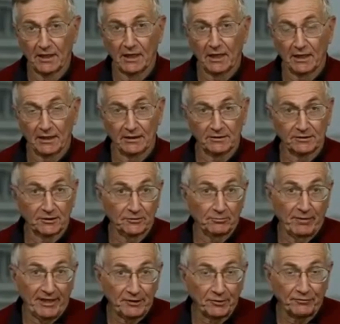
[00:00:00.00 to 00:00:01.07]
to
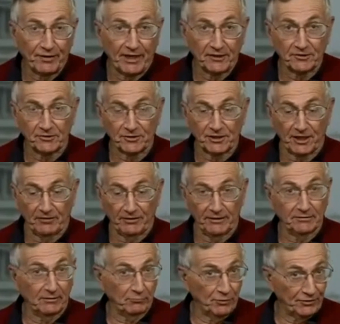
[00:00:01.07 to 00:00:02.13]
manufacture
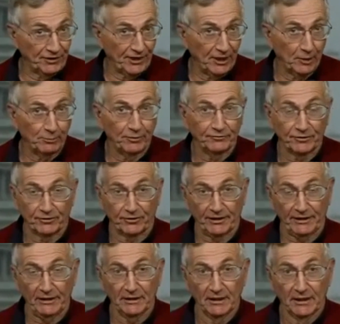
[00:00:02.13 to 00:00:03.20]
sarin with the help of
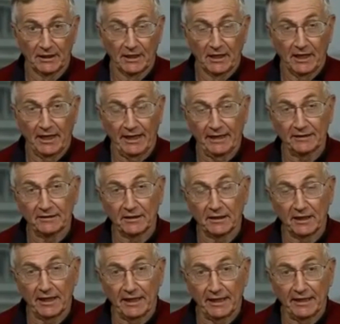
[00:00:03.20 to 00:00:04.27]
Turkey. And
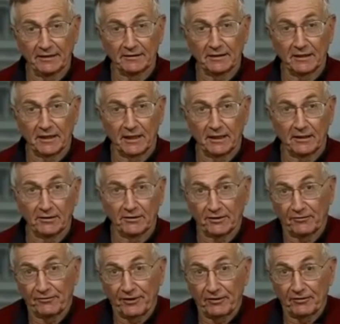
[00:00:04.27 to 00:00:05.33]

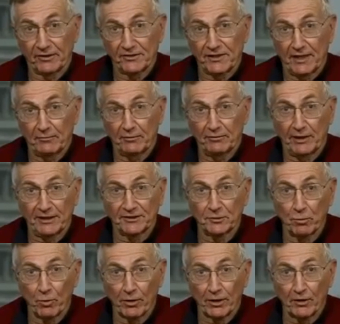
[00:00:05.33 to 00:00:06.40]
the fear is that as
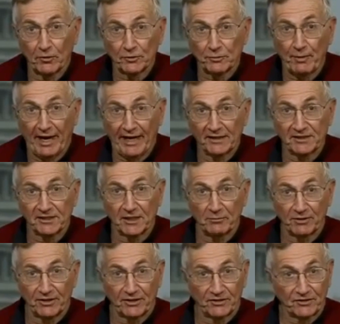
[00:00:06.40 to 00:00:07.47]
the war goes bad,
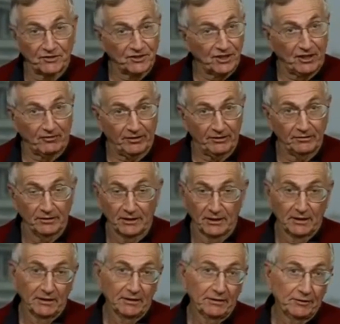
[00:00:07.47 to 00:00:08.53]
some of this sarin,
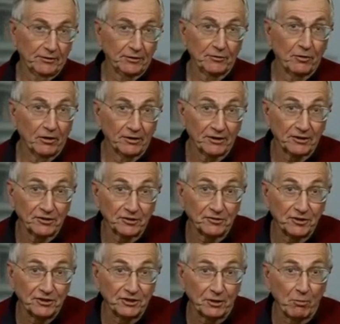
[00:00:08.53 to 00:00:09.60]
you can call it a
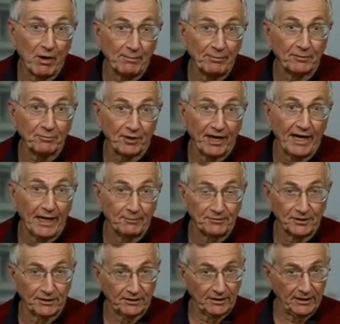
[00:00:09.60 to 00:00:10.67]
strategic weapon
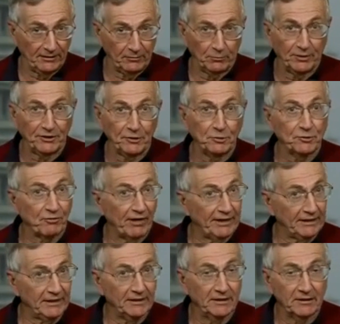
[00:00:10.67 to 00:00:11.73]
perhaps, when used
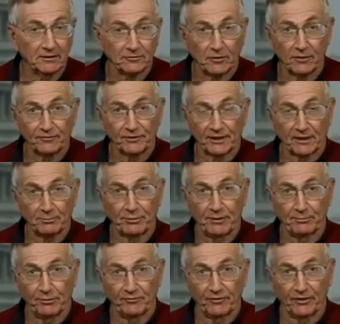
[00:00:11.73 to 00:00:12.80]
right it can kill an awful lot of
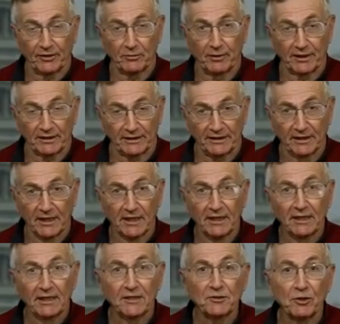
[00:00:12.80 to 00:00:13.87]
people very quickly,
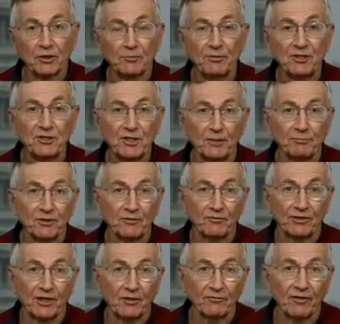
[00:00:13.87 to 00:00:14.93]
is going to be shipped to
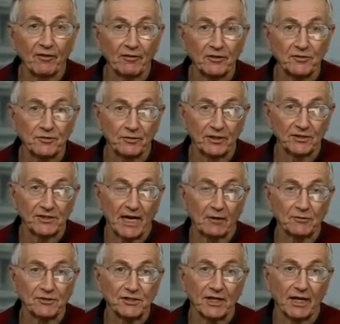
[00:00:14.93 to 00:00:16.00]
their various units
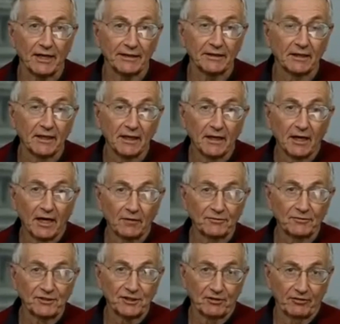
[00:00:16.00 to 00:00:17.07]
outside
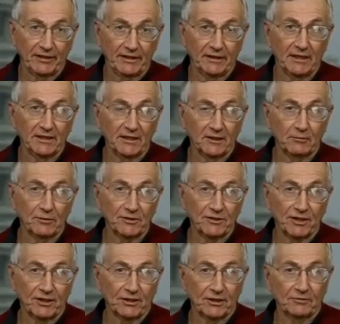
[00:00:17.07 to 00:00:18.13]
of Syria. In other words,
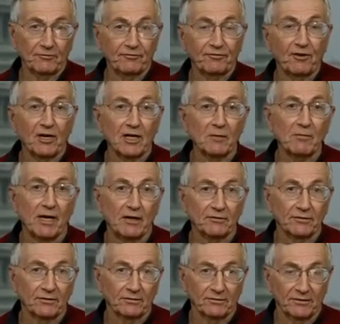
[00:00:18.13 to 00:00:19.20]
they're going to farm
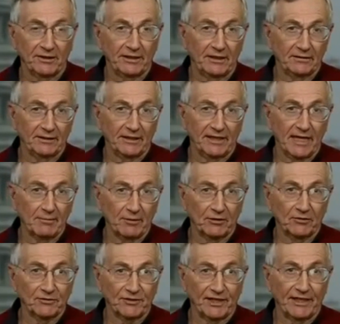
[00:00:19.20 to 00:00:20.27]
out the
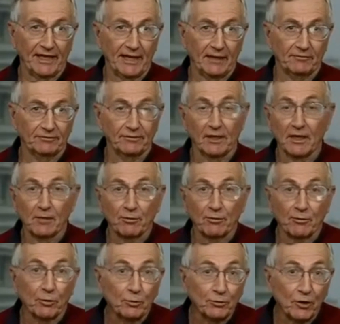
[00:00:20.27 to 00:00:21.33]
chemicals they have,
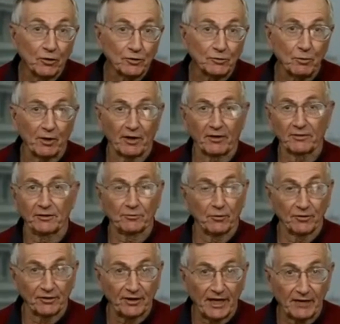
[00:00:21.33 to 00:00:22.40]
who knows where, in
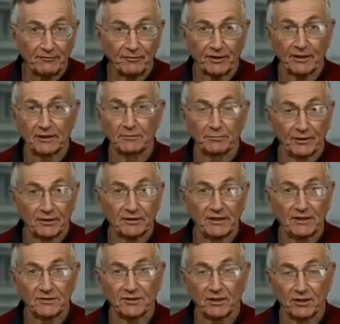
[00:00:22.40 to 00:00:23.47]
Northern Africa, the Middle
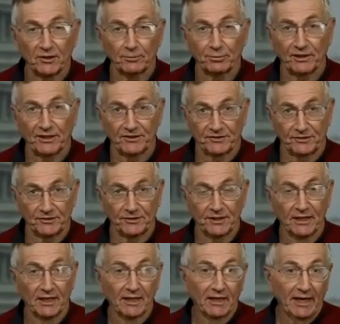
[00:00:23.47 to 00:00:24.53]
East, other places.
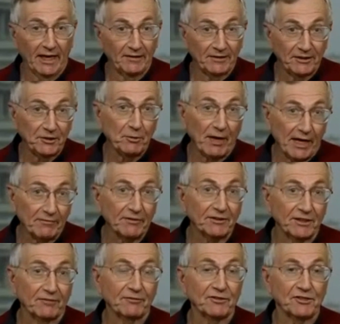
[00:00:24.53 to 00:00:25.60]
And then you have a
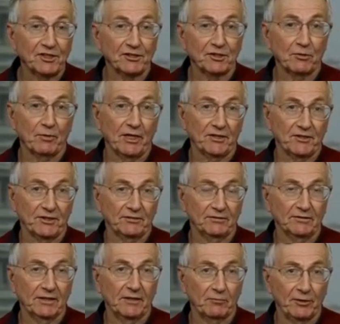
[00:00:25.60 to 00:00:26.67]
different situation
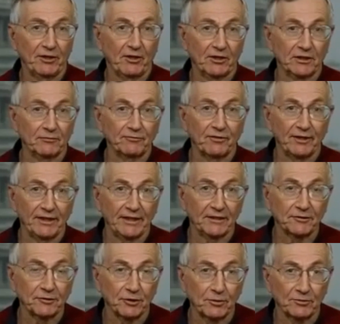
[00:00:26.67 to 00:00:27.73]
that we are confronting
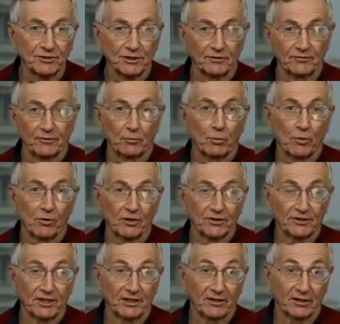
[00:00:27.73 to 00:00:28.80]
in terms of the war on
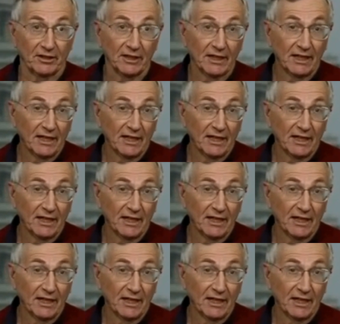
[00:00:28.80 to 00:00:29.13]
terror.